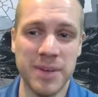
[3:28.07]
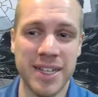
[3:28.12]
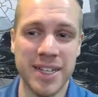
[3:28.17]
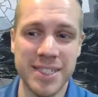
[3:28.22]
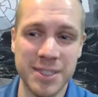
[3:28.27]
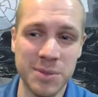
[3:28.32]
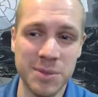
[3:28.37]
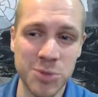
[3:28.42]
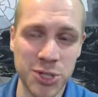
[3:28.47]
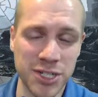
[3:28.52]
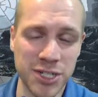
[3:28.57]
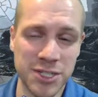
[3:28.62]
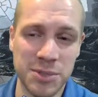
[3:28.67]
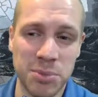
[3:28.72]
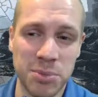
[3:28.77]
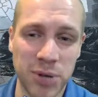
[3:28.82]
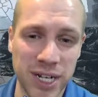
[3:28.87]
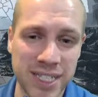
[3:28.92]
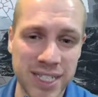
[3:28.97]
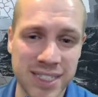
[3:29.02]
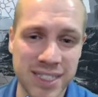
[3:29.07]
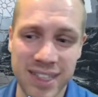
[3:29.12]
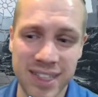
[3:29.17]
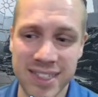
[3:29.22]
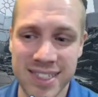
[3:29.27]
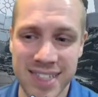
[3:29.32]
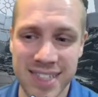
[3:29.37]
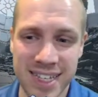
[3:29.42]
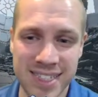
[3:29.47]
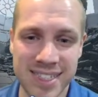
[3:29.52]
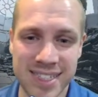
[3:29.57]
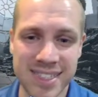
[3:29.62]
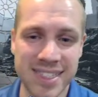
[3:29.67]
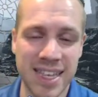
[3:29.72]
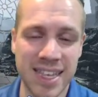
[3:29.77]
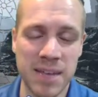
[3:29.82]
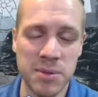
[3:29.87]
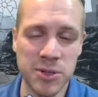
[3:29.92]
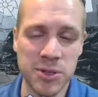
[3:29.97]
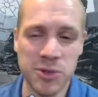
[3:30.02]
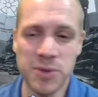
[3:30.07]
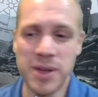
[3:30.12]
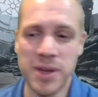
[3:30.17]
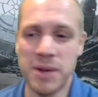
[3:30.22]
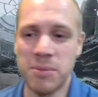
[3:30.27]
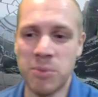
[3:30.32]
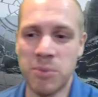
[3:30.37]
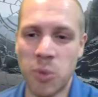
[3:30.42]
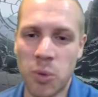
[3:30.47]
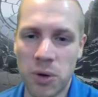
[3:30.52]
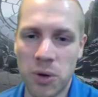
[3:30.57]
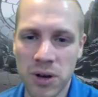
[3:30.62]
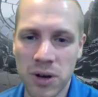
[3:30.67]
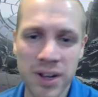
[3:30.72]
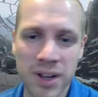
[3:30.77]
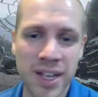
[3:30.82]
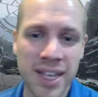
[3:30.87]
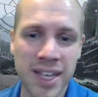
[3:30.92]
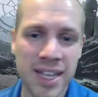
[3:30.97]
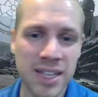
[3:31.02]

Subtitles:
My assumption is the price stays the same and you get more.